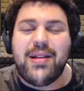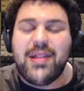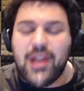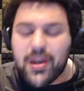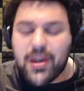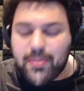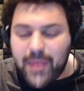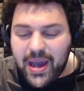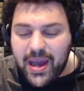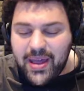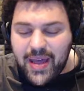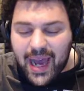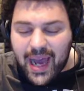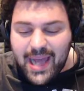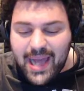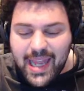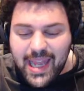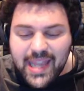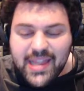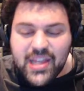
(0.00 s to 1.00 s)
Look, I
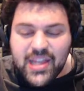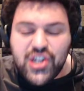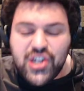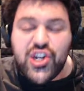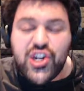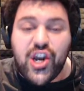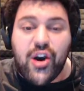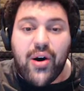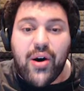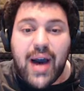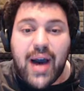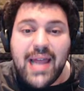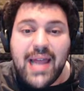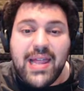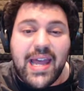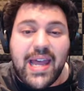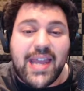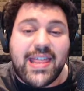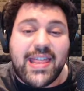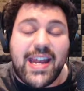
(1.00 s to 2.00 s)
like this show. I
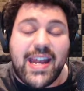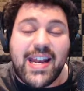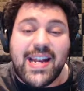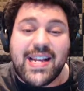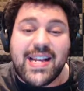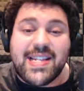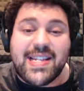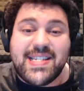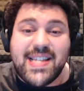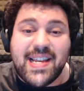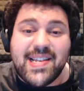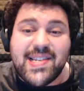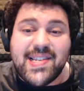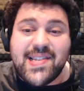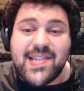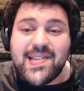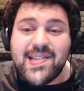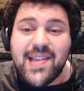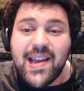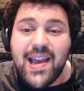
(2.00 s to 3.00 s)
like that it
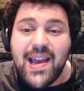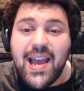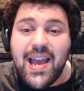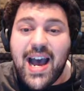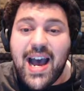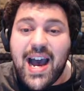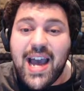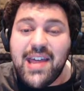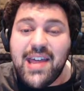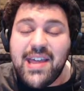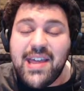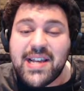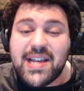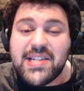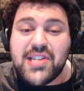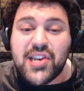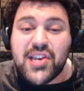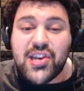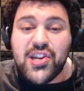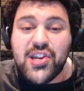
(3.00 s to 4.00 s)
exists. I think it's
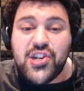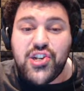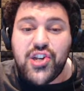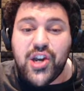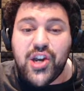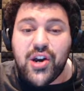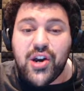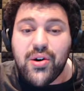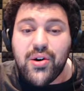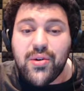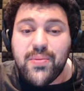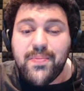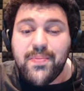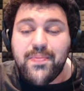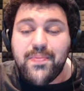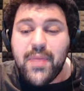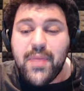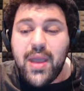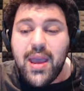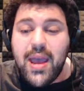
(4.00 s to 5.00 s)
a good show.
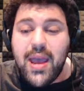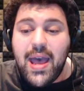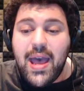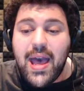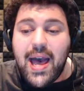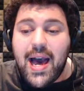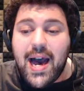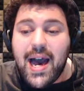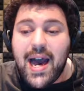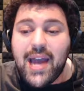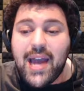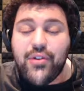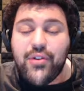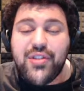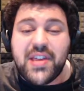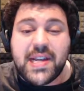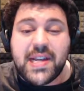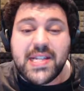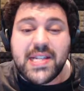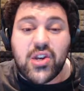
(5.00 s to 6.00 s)
I don't
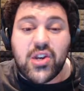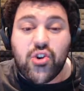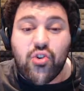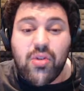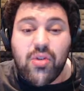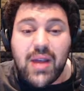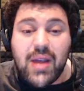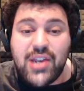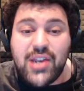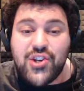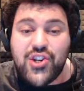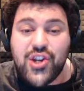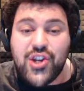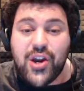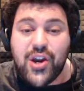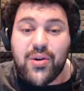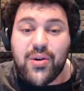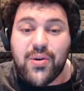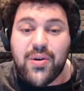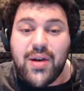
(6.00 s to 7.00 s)
think it's a great
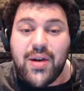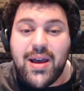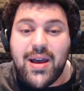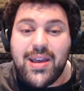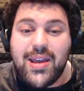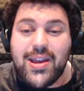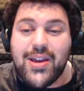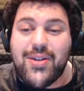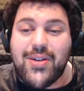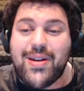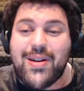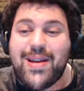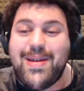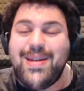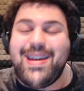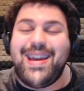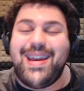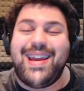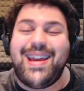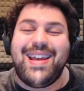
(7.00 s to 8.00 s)
show. You know what I
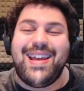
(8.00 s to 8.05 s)
mean?